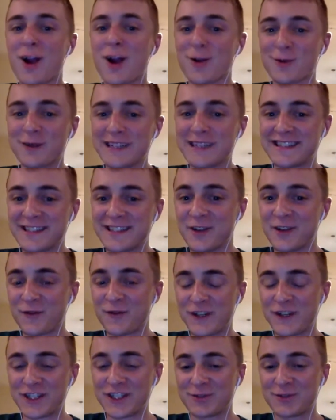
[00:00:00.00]
we still
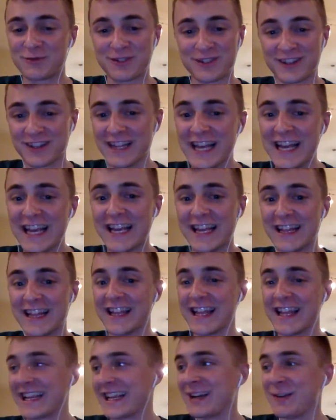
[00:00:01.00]
fishing with lead?
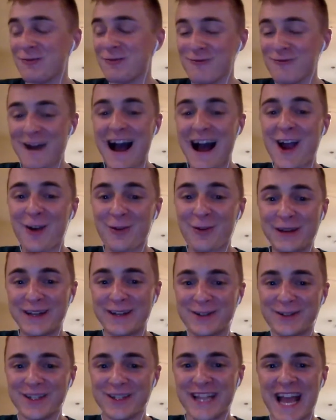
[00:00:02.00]
Like, why are we
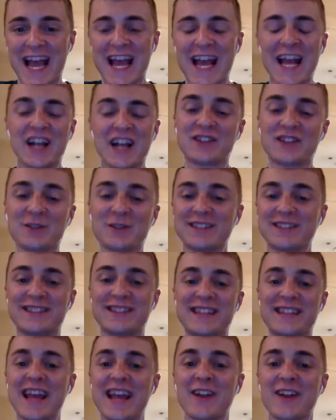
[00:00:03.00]
doing that? So
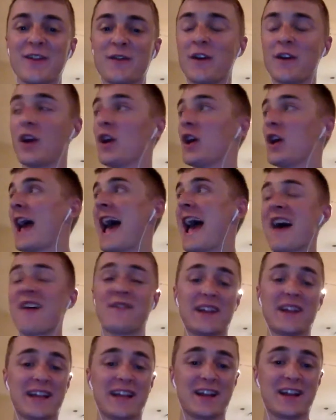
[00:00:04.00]
instead of
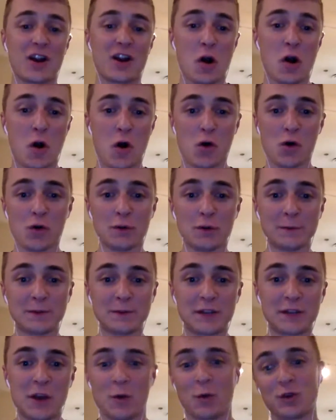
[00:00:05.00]
having it in our
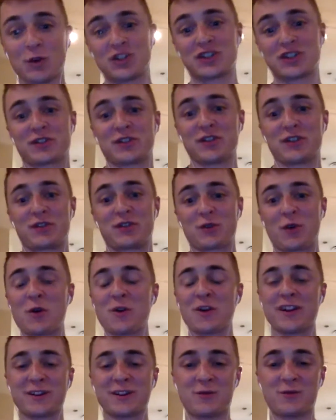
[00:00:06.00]
homes, we're just going to
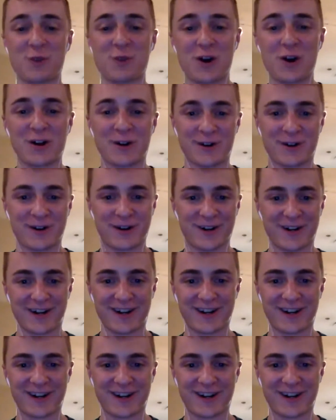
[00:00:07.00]
throw it in the water.